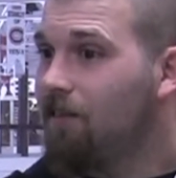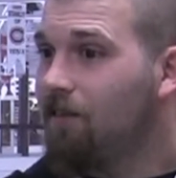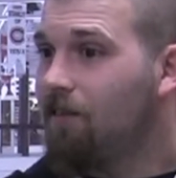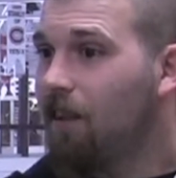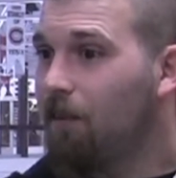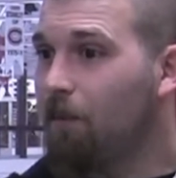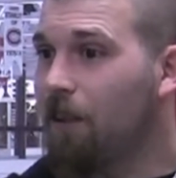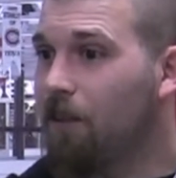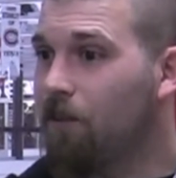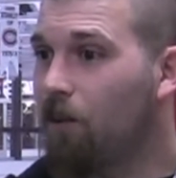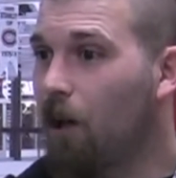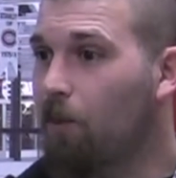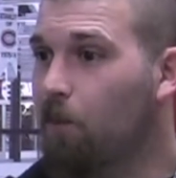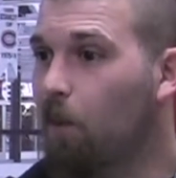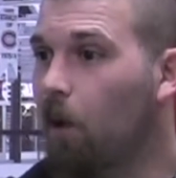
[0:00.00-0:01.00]
I mean,
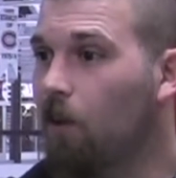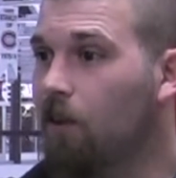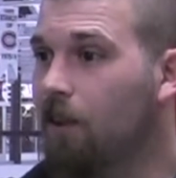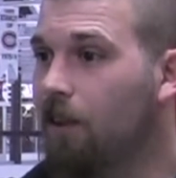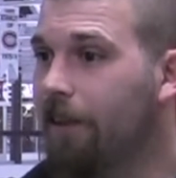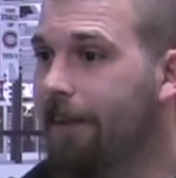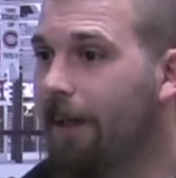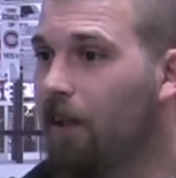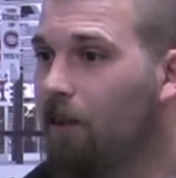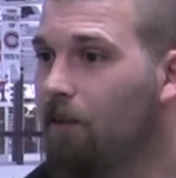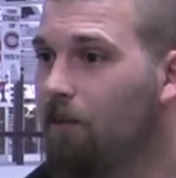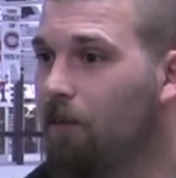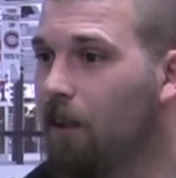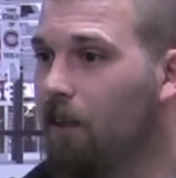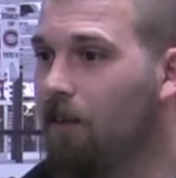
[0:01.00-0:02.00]
drops balls here and there,
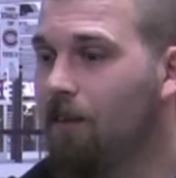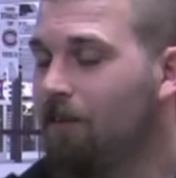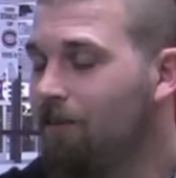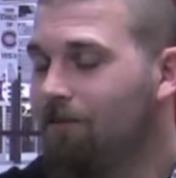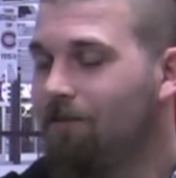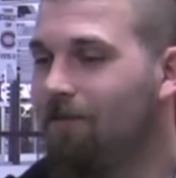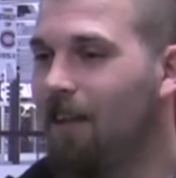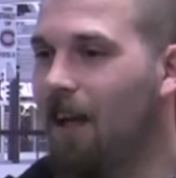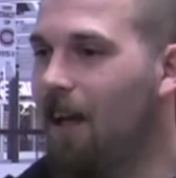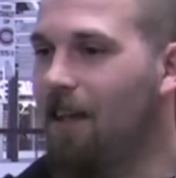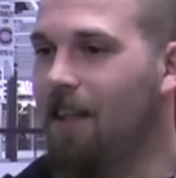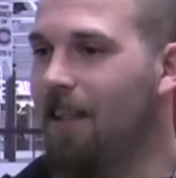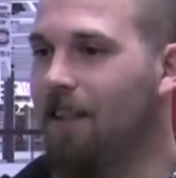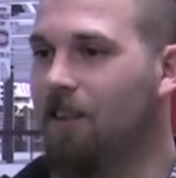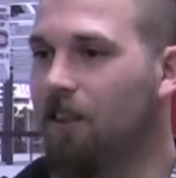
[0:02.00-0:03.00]
but
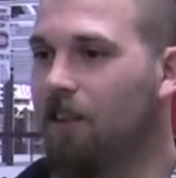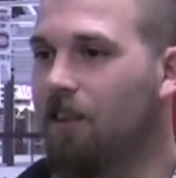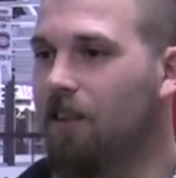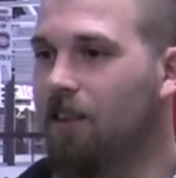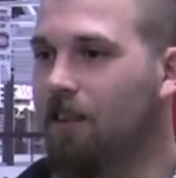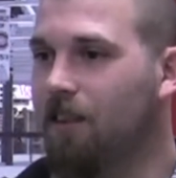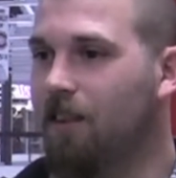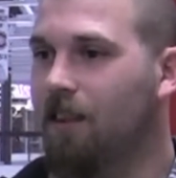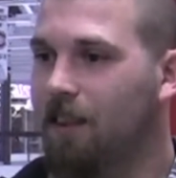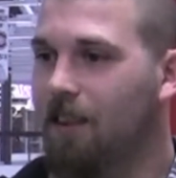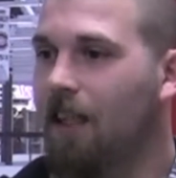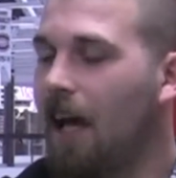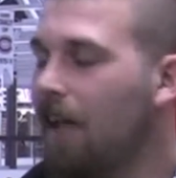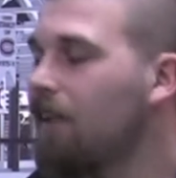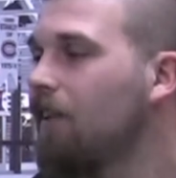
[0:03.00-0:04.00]
he's
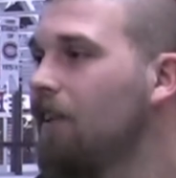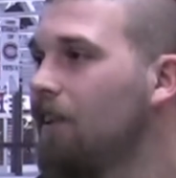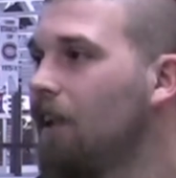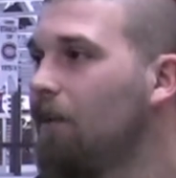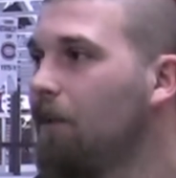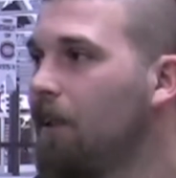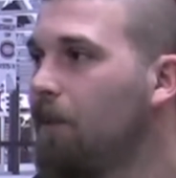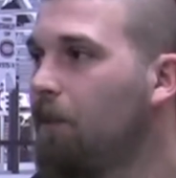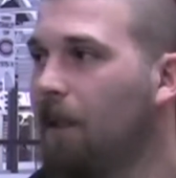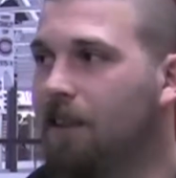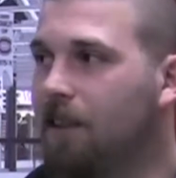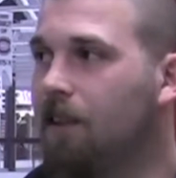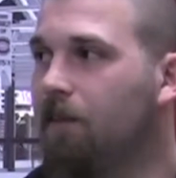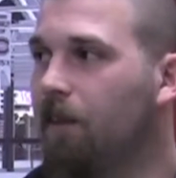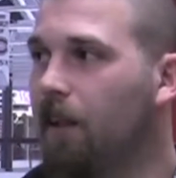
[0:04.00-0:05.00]
an athlete. I mean, he
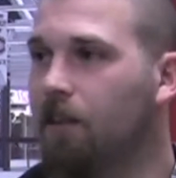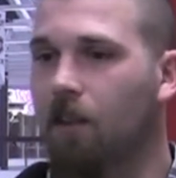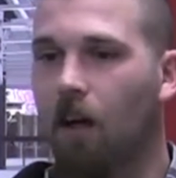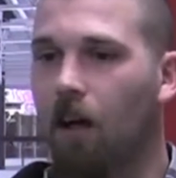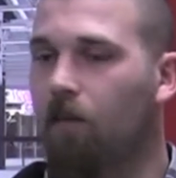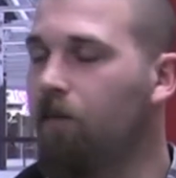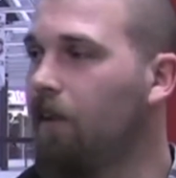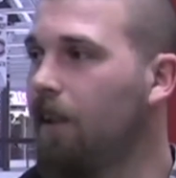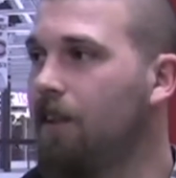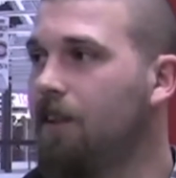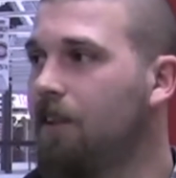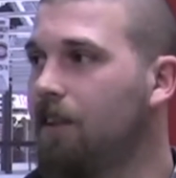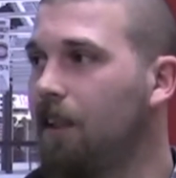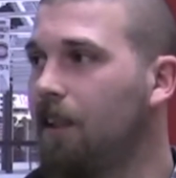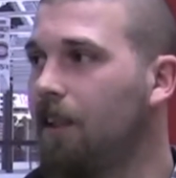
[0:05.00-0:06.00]
plays defense,
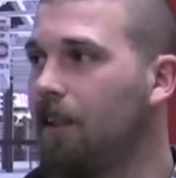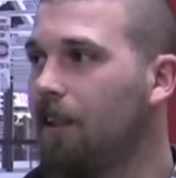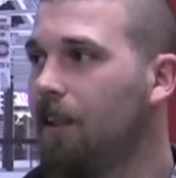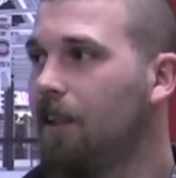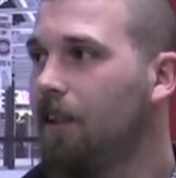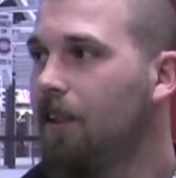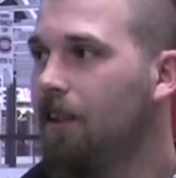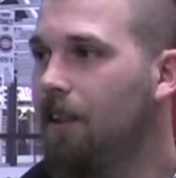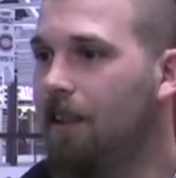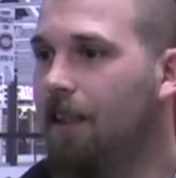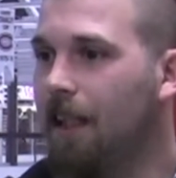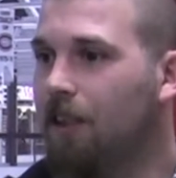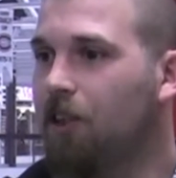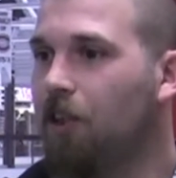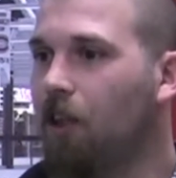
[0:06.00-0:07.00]
offense. He
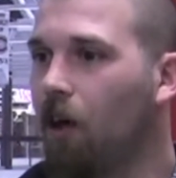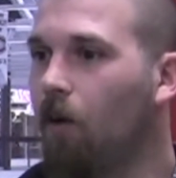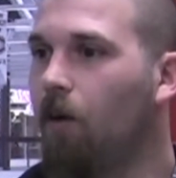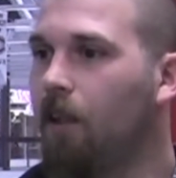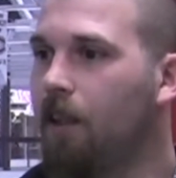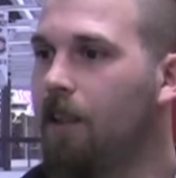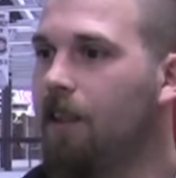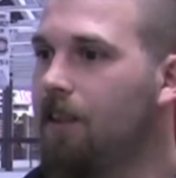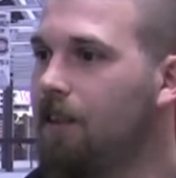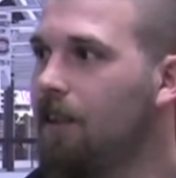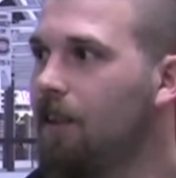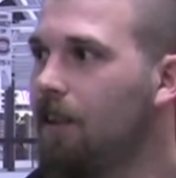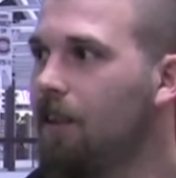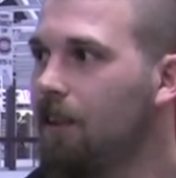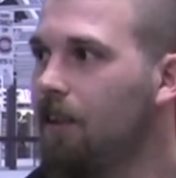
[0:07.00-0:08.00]
gets you going. He's
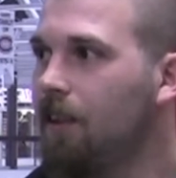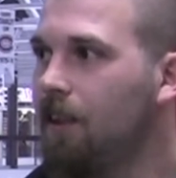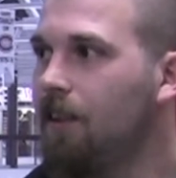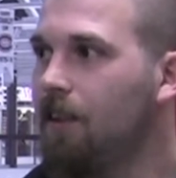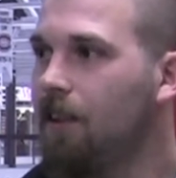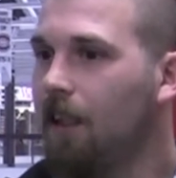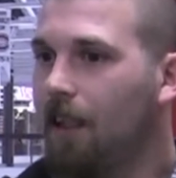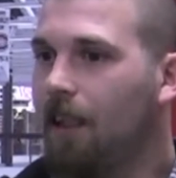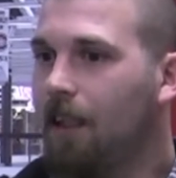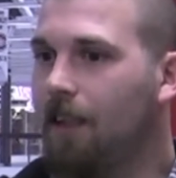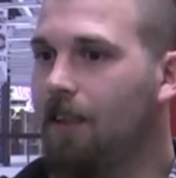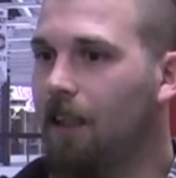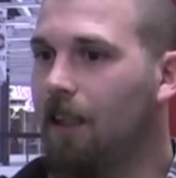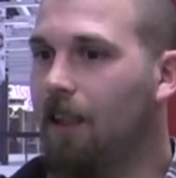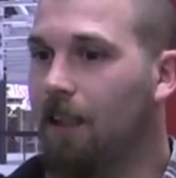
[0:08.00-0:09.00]

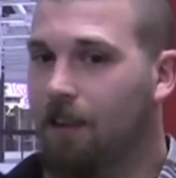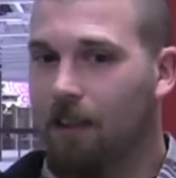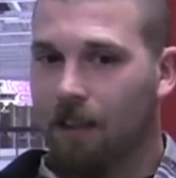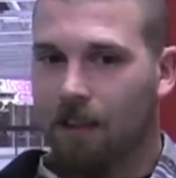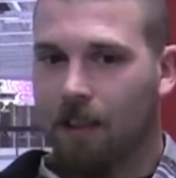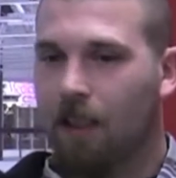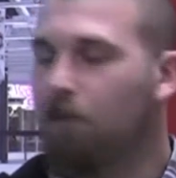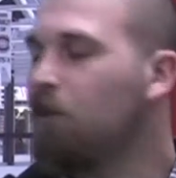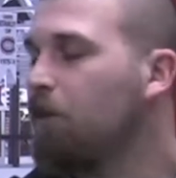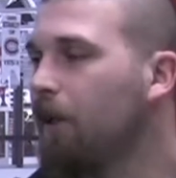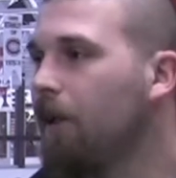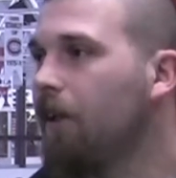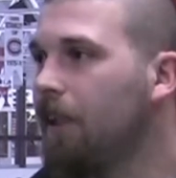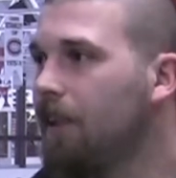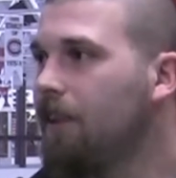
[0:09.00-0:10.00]
a team
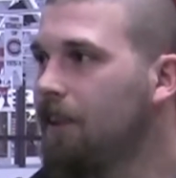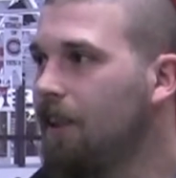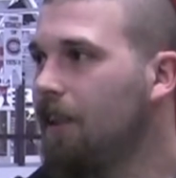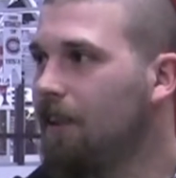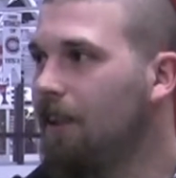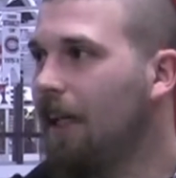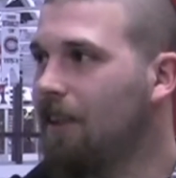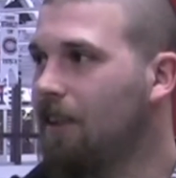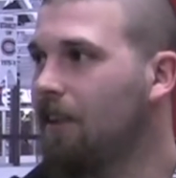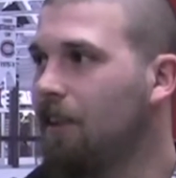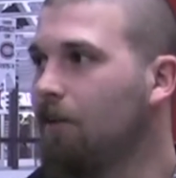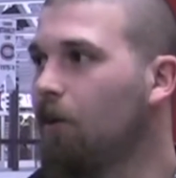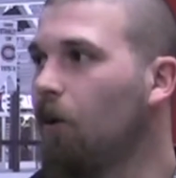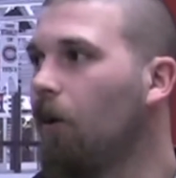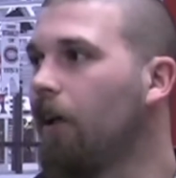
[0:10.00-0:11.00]
spirit. He gets a
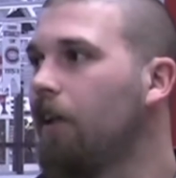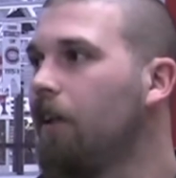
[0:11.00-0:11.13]
team going.